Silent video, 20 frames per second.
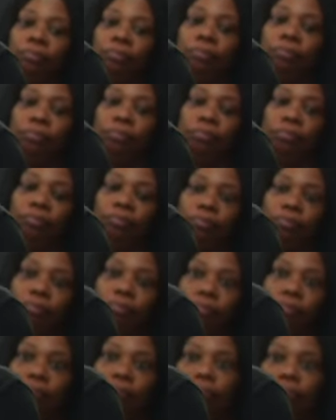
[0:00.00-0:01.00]

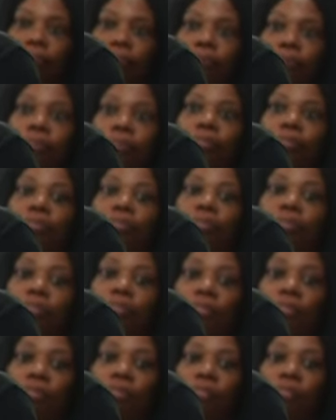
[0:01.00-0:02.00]

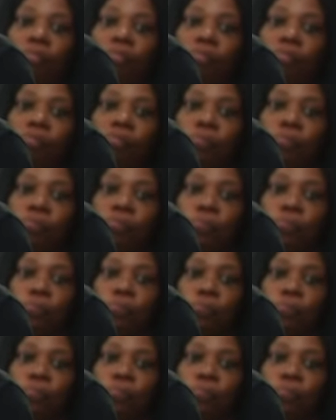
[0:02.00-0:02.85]
This person isn't speaking.